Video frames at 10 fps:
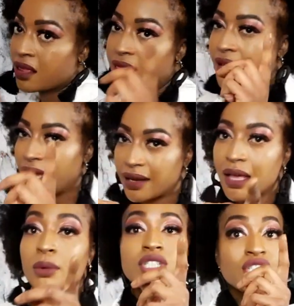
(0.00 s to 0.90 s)
The hair
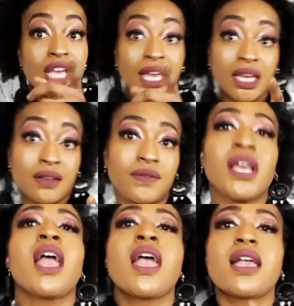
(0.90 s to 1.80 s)
that was shaved
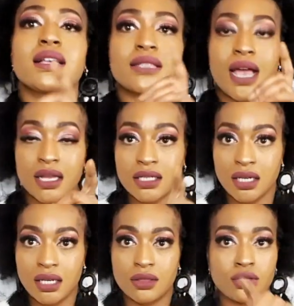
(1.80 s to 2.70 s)
is
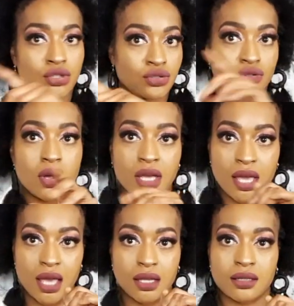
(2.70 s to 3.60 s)
actually the
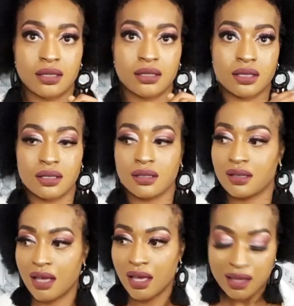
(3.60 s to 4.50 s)
strongest.
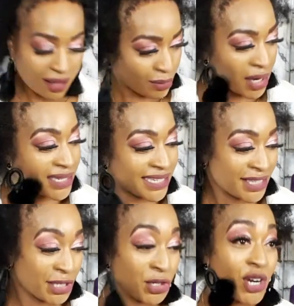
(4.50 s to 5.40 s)
Like when I say
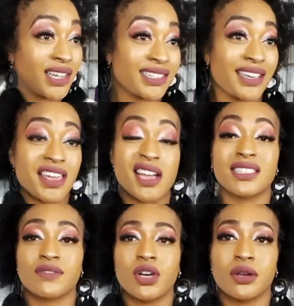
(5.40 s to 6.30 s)
the strongest, I think
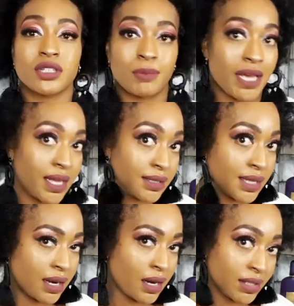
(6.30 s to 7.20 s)
because I've got no split ends
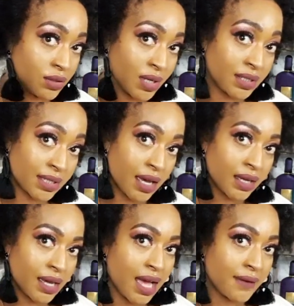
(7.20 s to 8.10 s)
there. Now
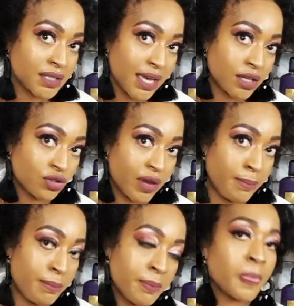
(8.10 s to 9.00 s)
I have to get a
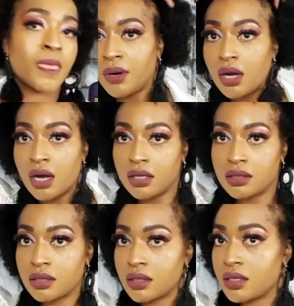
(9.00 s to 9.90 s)
trim. But
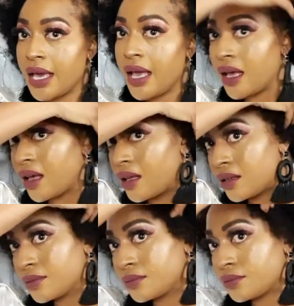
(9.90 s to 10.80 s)
yeah,
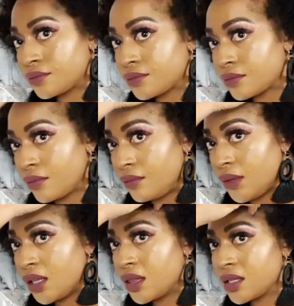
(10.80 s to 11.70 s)

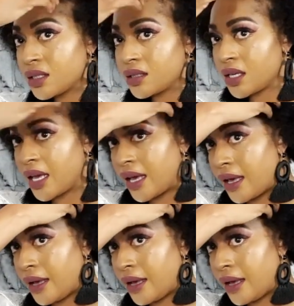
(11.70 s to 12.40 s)
this is it.